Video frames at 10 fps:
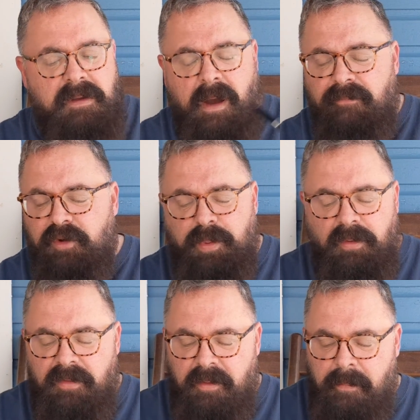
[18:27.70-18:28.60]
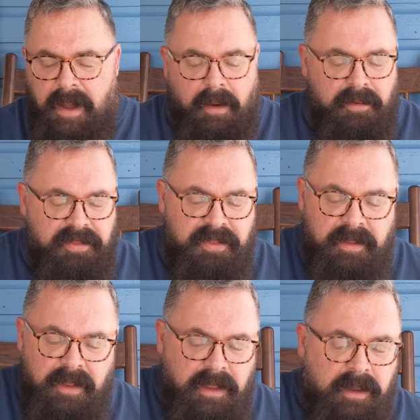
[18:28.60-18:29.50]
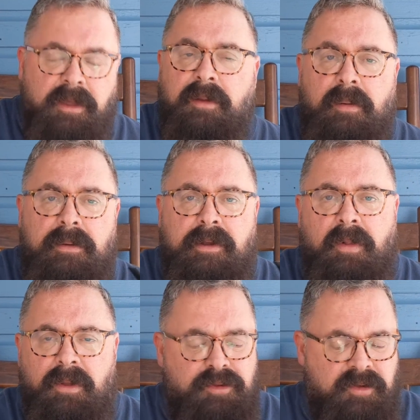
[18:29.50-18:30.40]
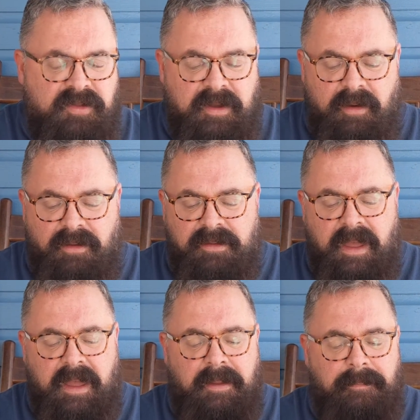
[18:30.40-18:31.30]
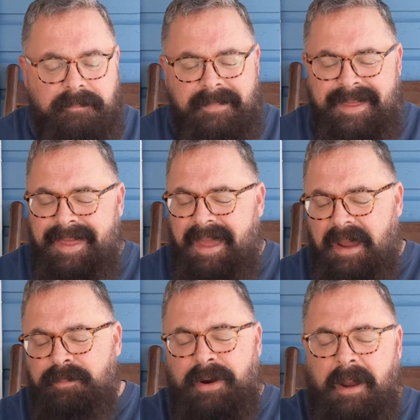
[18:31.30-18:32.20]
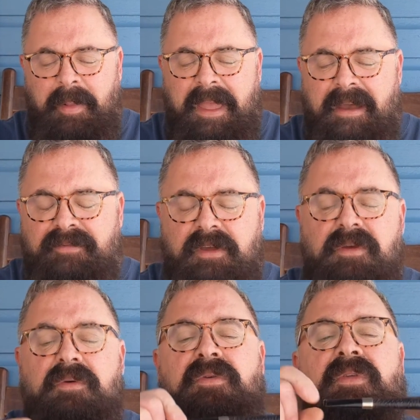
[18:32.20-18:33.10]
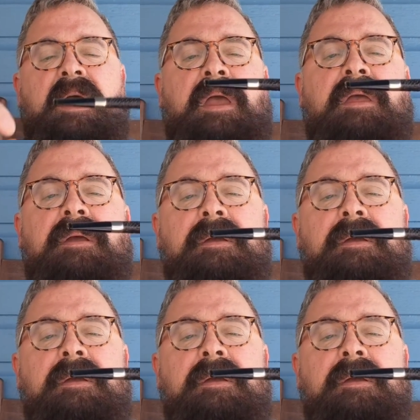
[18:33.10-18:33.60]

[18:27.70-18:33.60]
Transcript: Comfortable in the mouth. You could quench this thing all day. I'd probably have to use a